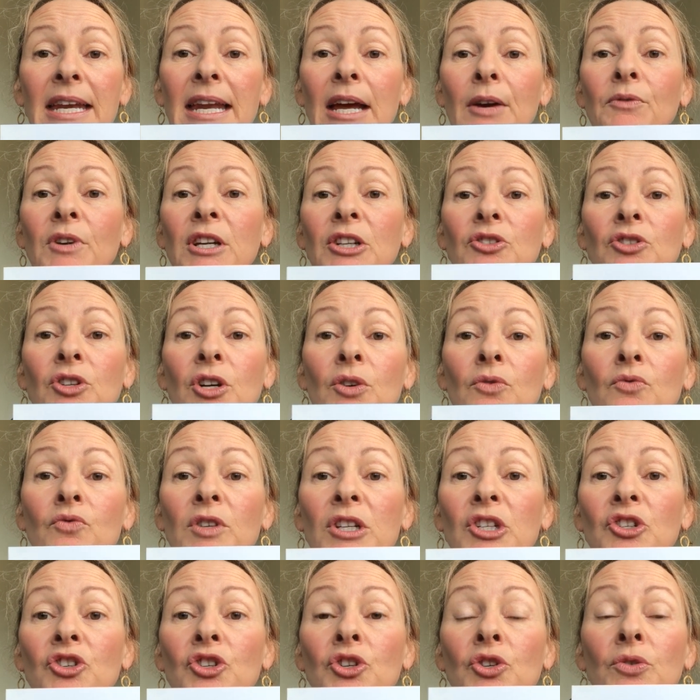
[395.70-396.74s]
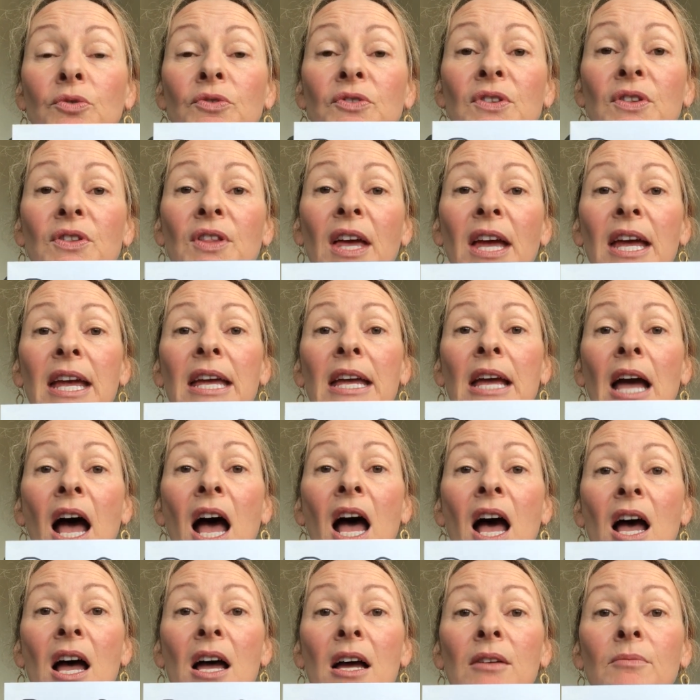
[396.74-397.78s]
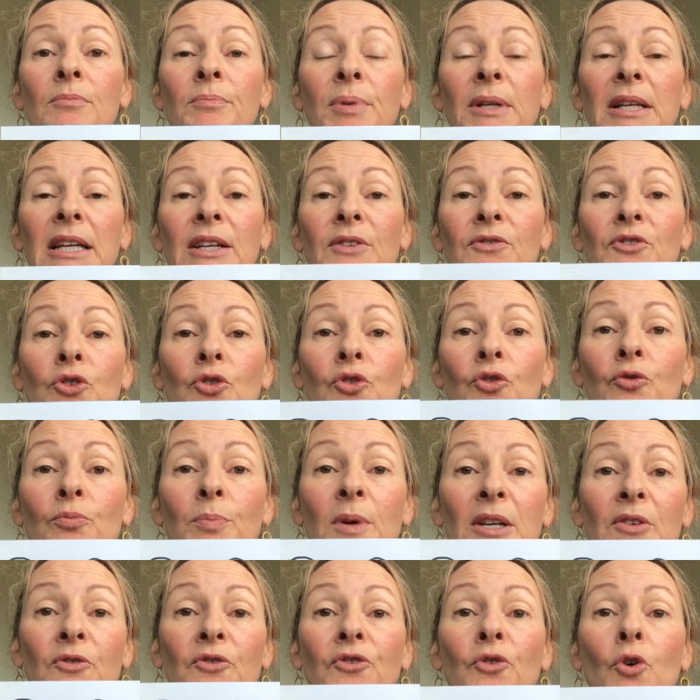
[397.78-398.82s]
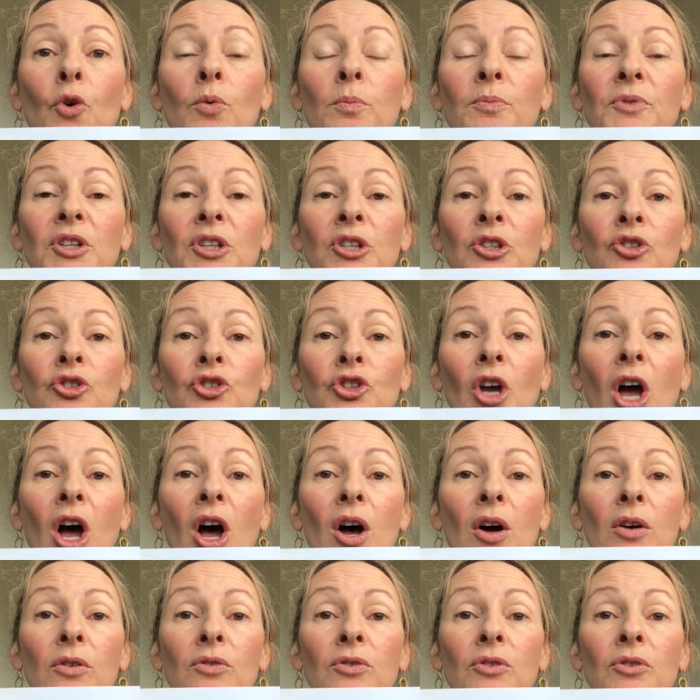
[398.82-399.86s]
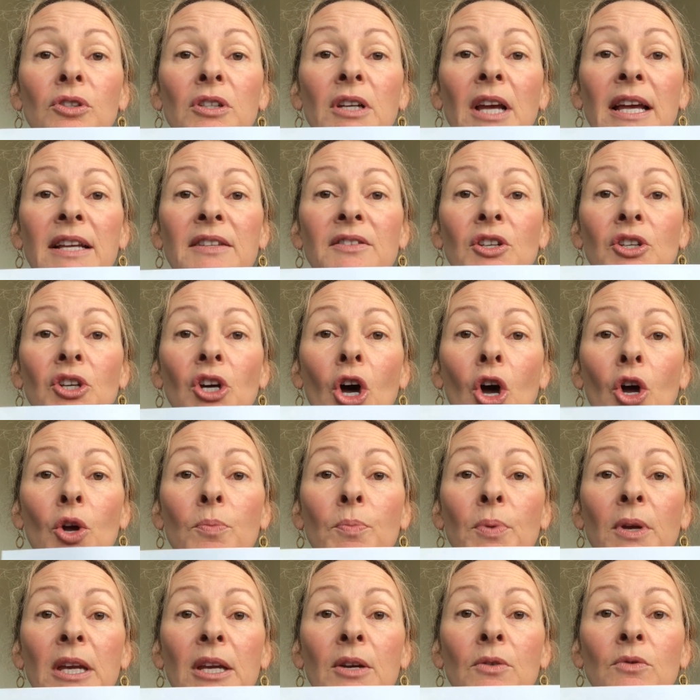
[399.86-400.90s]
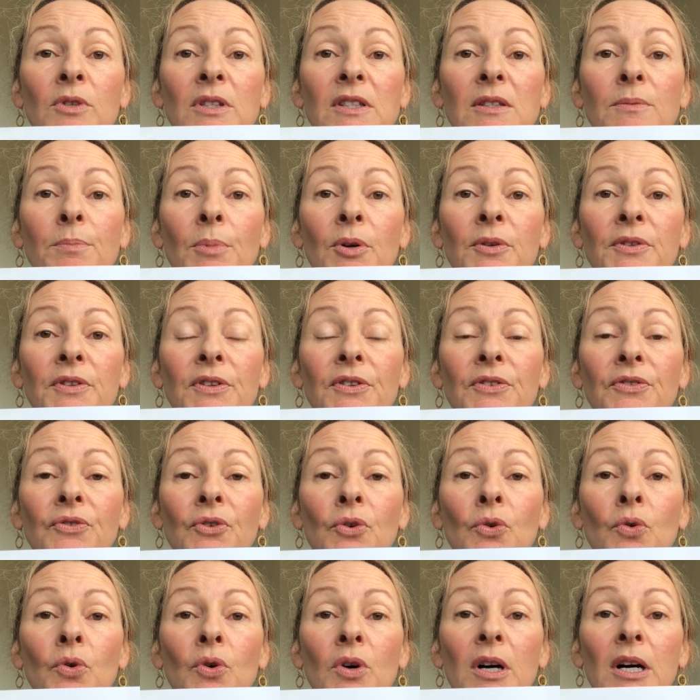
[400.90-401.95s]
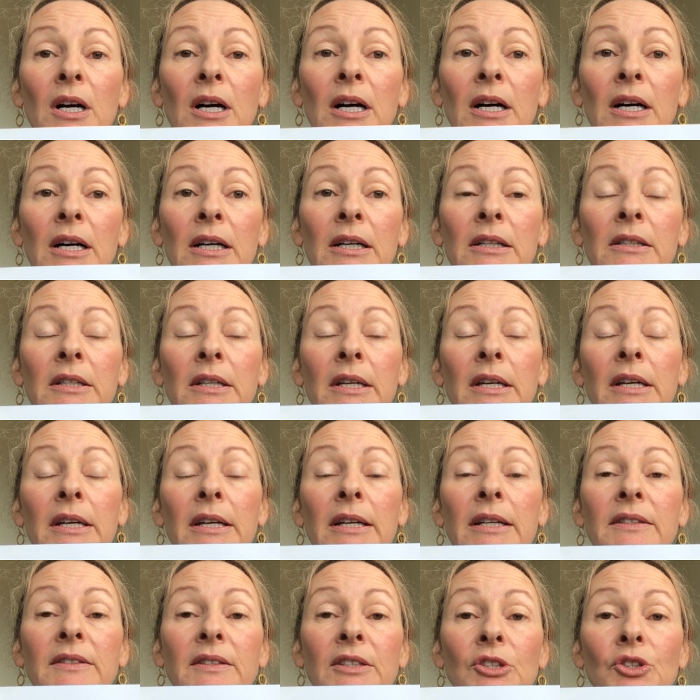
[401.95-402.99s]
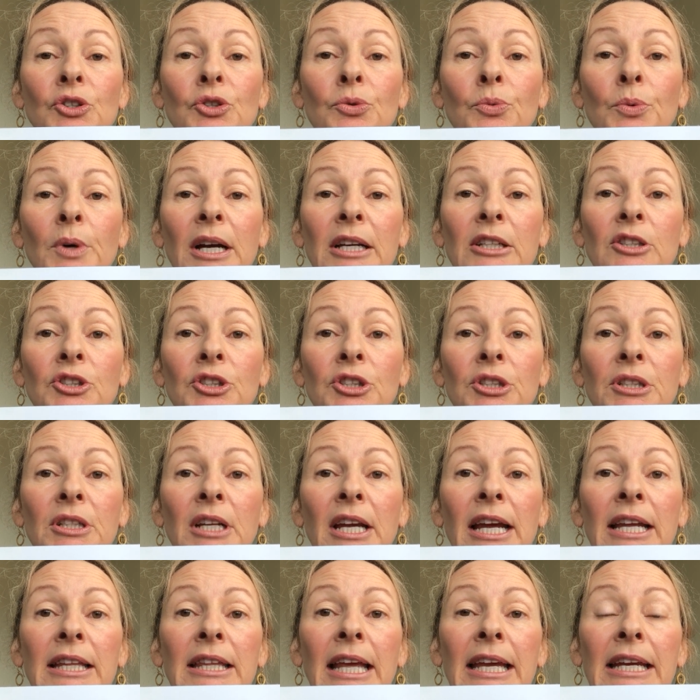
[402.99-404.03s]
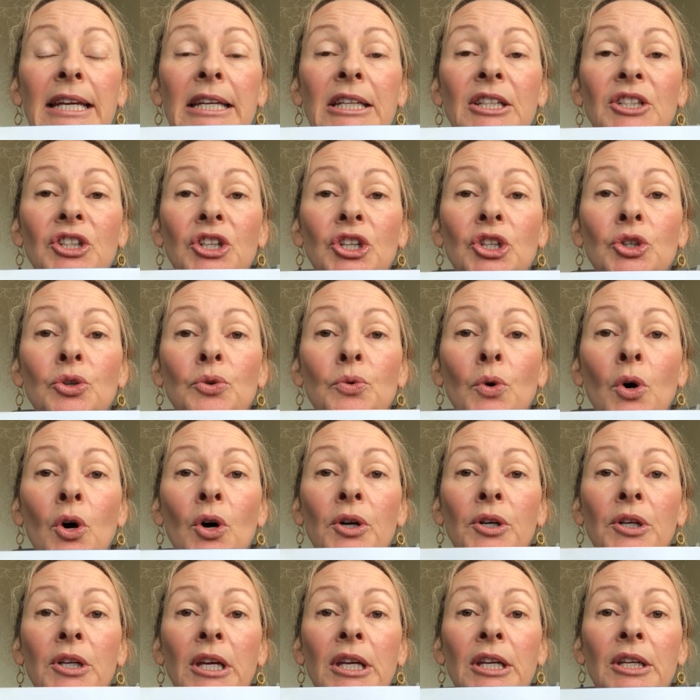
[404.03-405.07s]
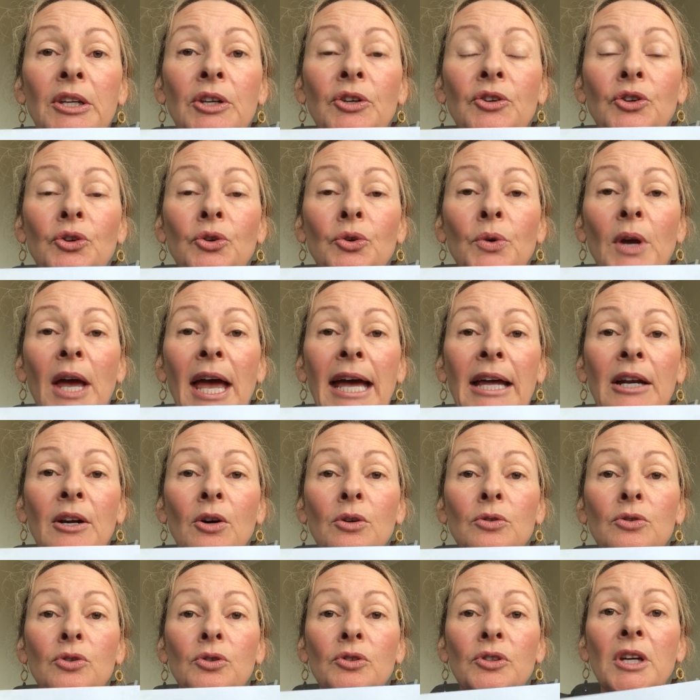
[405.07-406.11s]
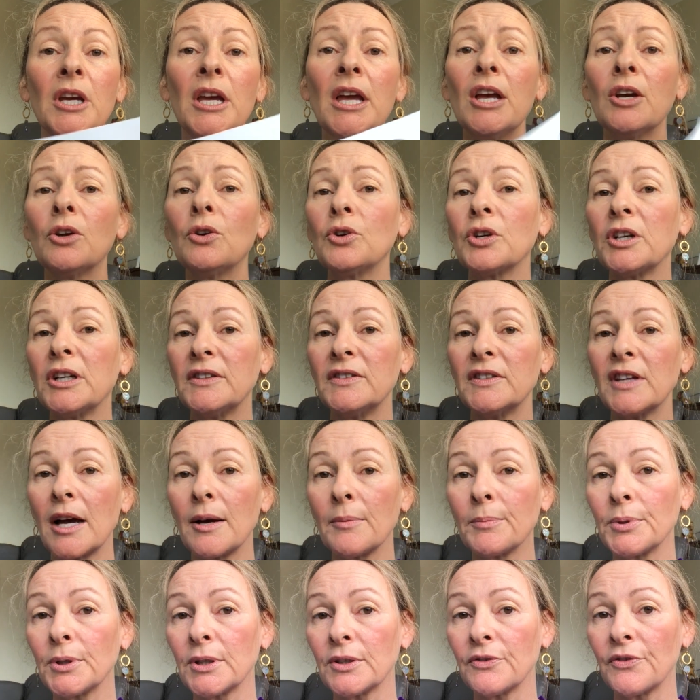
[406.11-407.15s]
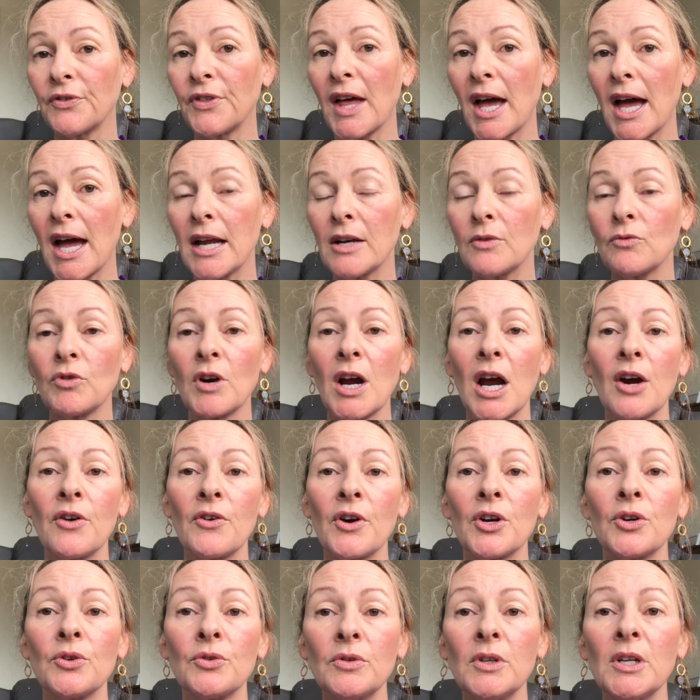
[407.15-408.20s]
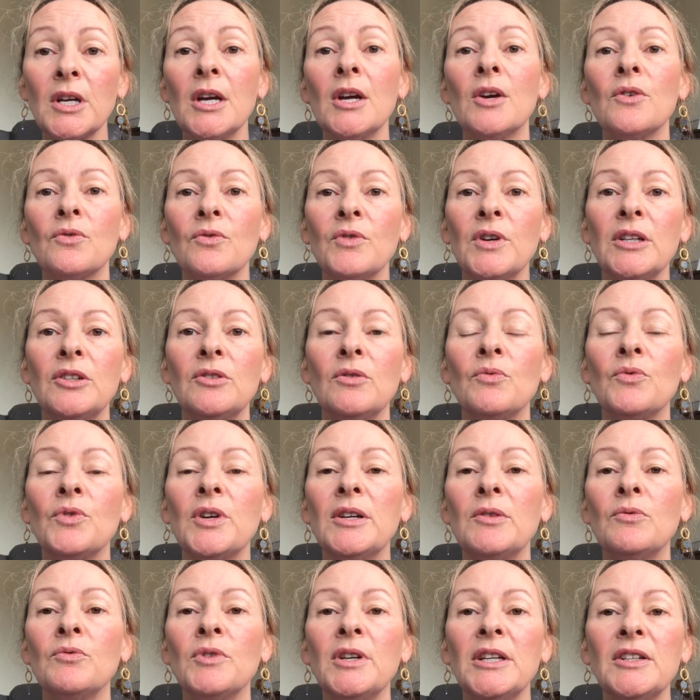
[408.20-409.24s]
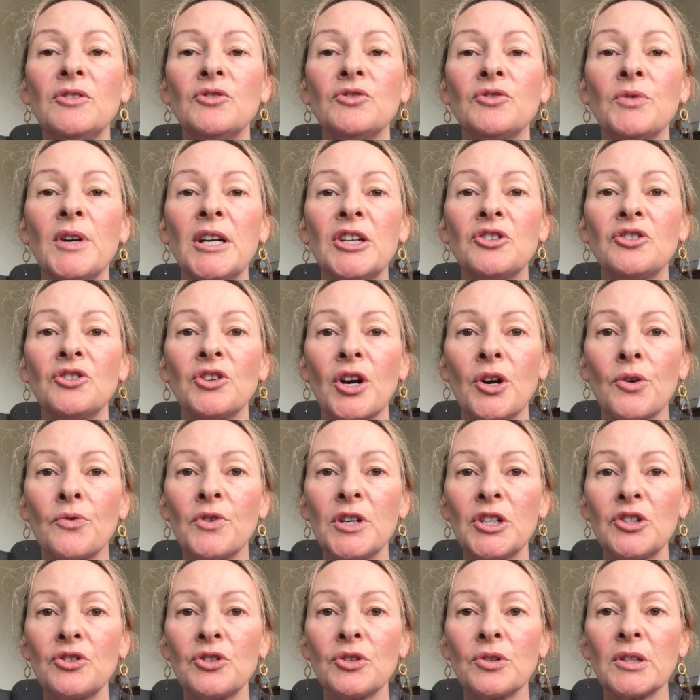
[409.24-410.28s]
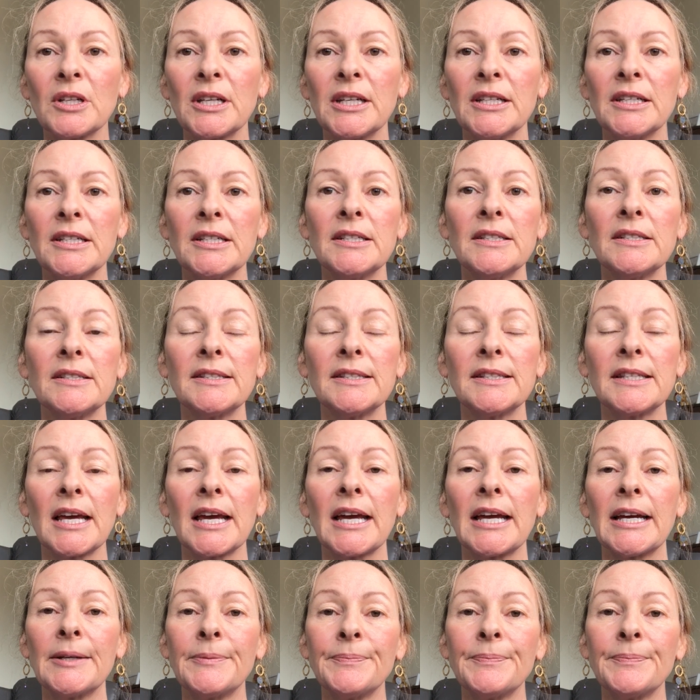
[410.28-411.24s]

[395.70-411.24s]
Now, retro-originals, they are believed to have been formed in childhood as a coping response for a situation, and they continue on into adulthood. Good example of that, RARO, retro-original, is